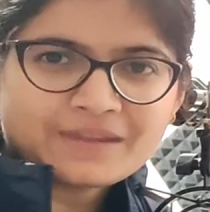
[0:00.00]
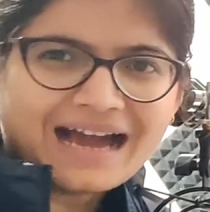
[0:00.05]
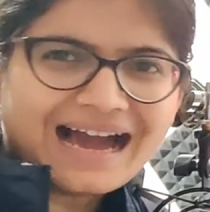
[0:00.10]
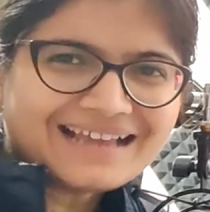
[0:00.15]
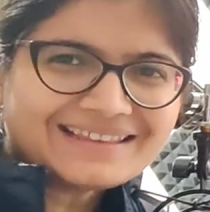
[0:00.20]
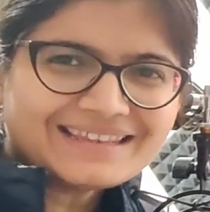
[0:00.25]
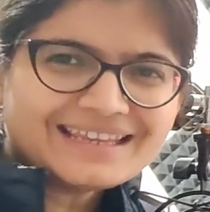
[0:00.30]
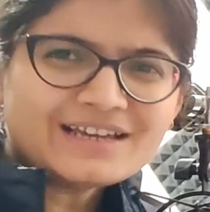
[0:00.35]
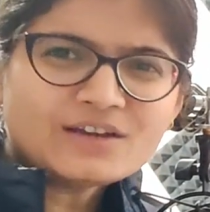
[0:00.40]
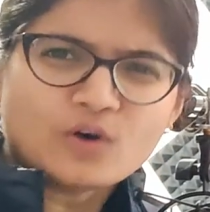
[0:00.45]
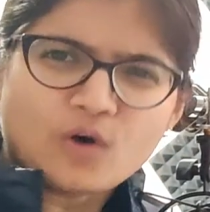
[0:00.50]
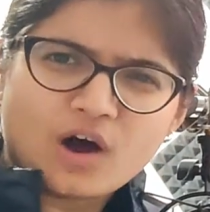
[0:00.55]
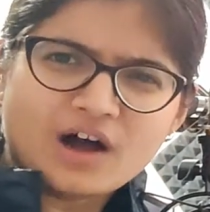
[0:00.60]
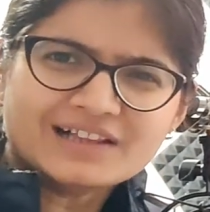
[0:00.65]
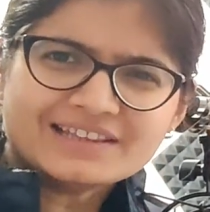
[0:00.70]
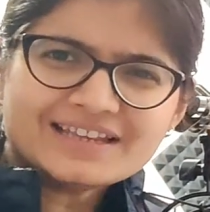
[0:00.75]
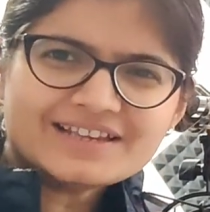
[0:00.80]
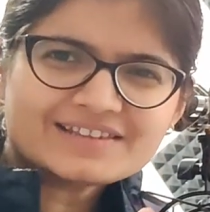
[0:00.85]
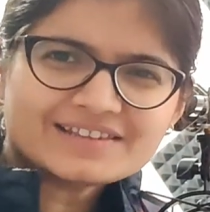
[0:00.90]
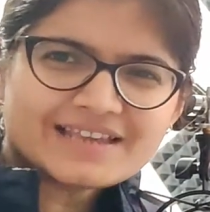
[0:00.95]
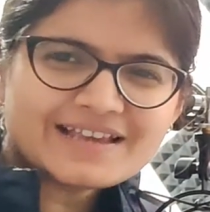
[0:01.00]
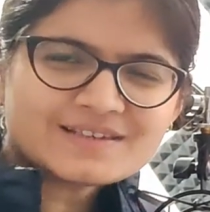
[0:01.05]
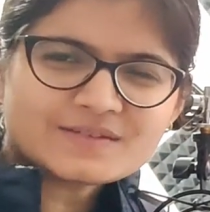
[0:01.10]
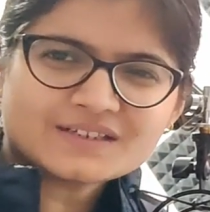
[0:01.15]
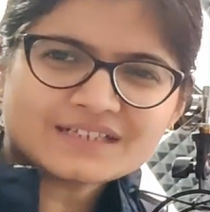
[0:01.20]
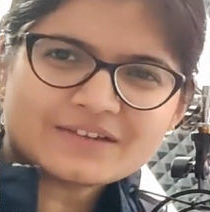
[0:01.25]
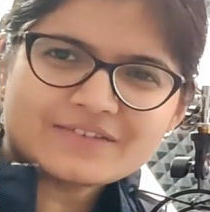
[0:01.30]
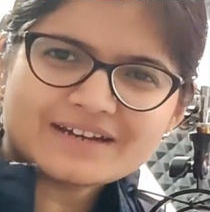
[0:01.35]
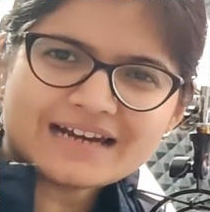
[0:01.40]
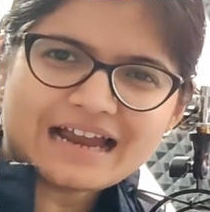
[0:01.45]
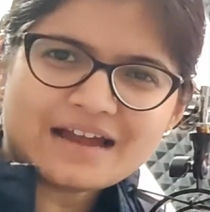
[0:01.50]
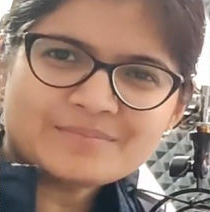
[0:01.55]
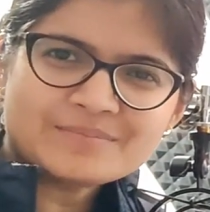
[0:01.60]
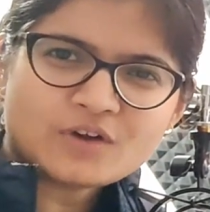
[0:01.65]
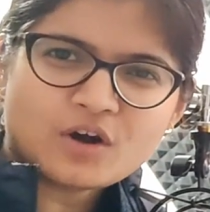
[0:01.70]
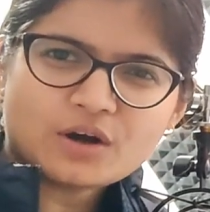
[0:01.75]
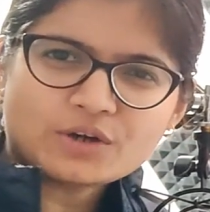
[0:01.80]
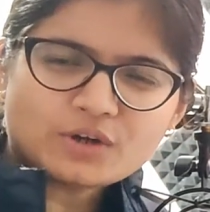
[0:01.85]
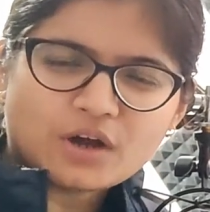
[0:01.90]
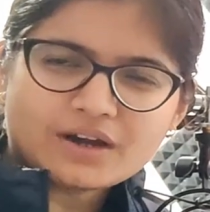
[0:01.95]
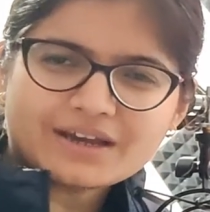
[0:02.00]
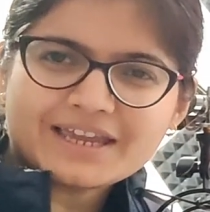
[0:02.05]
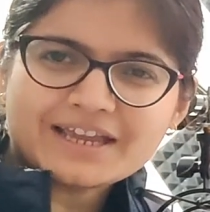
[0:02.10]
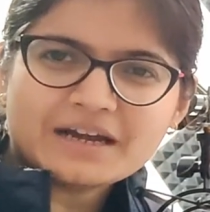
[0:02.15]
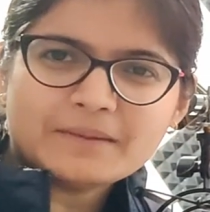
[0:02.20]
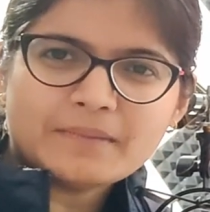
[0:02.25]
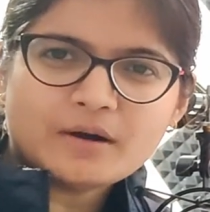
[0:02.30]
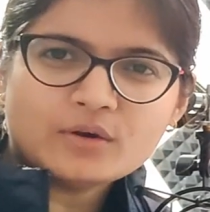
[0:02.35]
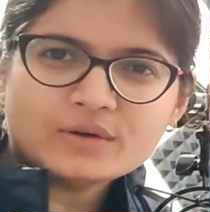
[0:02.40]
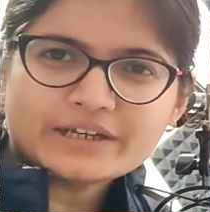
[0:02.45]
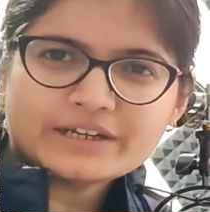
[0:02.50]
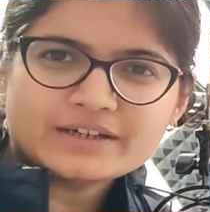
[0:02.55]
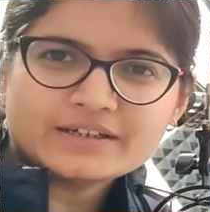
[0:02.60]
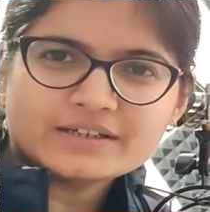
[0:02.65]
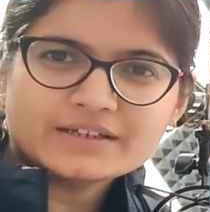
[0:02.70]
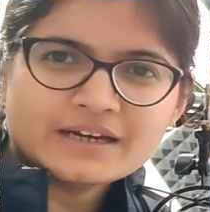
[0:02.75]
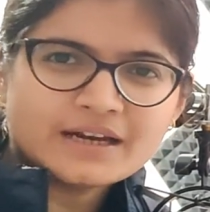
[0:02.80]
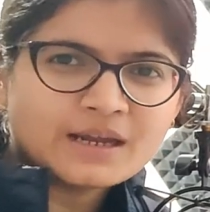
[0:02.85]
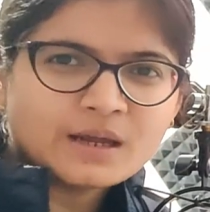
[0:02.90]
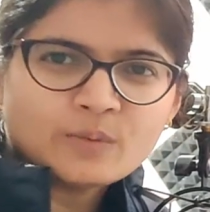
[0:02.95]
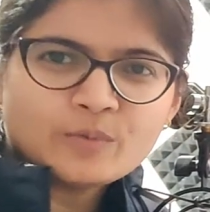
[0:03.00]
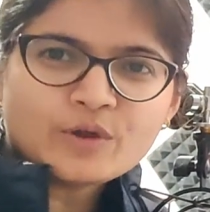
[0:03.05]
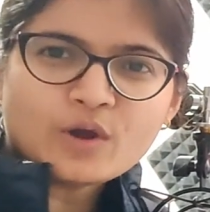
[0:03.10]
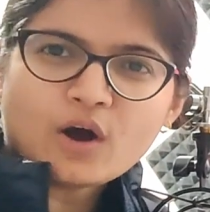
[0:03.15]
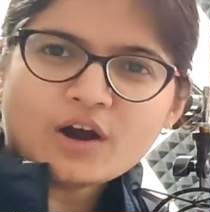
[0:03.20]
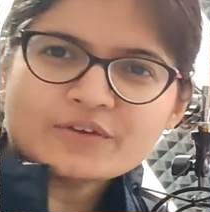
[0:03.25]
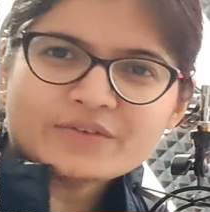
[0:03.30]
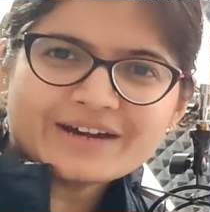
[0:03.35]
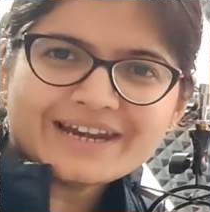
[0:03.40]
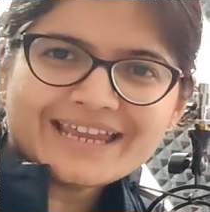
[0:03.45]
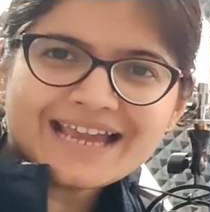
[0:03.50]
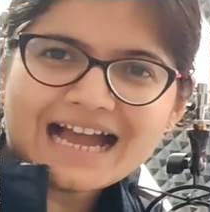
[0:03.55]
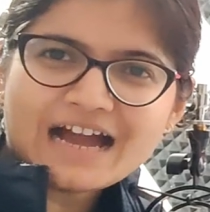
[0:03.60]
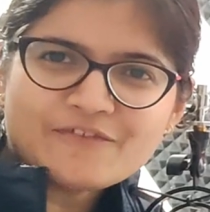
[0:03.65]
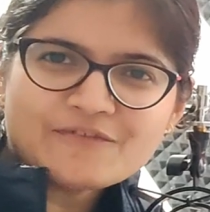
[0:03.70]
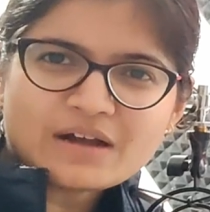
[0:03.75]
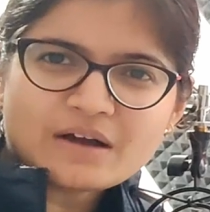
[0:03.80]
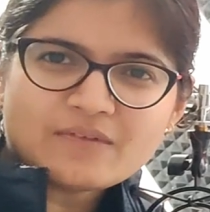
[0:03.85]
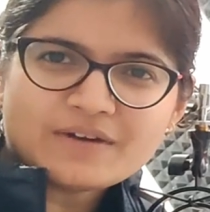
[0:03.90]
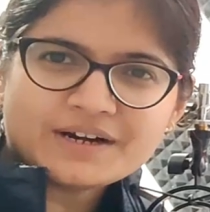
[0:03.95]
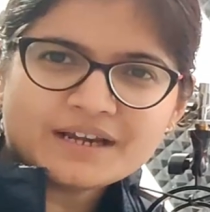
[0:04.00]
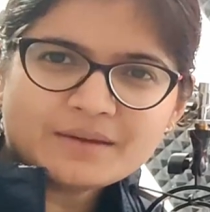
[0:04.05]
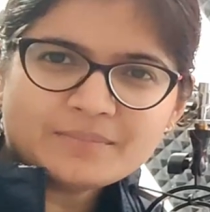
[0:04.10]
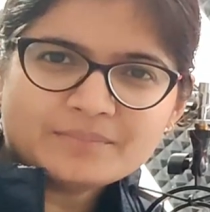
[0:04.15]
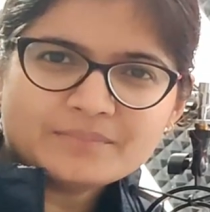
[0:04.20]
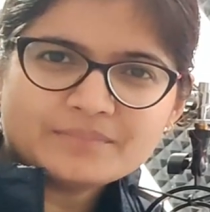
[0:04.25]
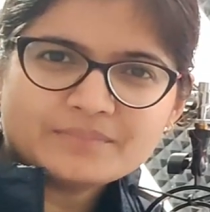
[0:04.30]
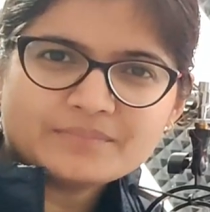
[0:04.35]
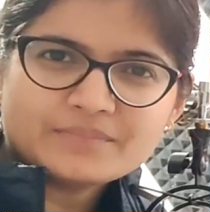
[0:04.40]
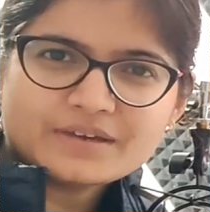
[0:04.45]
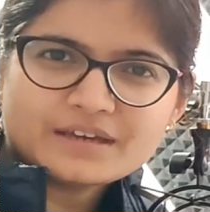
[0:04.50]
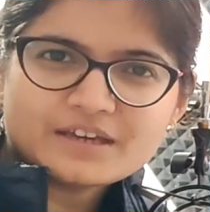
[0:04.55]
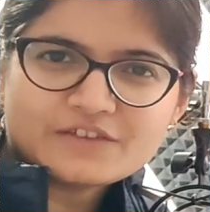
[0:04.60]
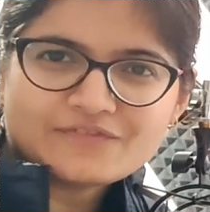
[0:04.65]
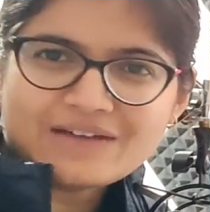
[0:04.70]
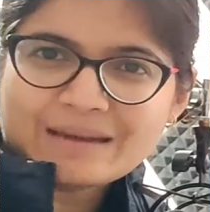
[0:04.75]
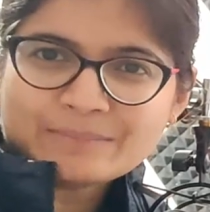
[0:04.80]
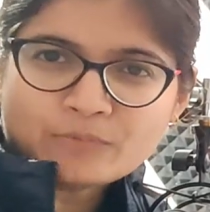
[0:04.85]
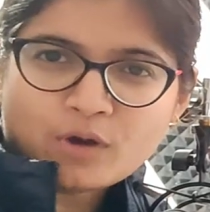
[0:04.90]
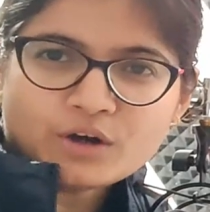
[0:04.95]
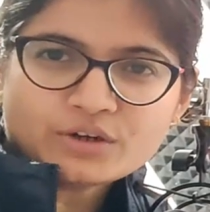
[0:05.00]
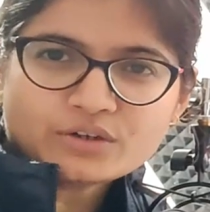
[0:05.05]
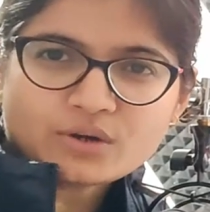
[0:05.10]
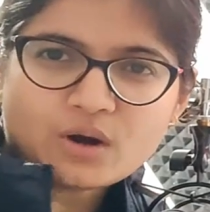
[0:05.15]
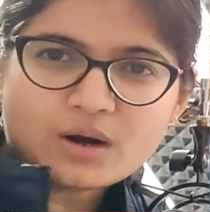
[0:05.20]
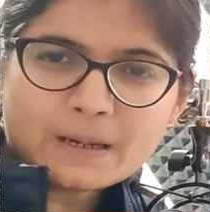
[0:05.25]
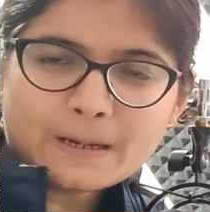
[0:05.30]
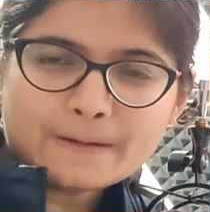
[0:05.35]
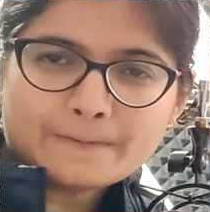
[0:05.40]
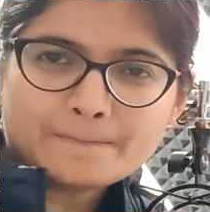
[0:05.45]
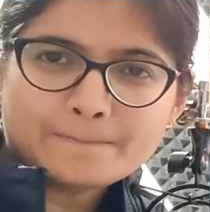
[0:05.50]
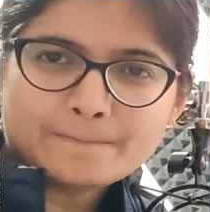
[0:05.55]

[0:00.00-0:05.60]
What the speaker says: I think all these things, whatever I am talking about here, we already have covered up, if I'm not wrong,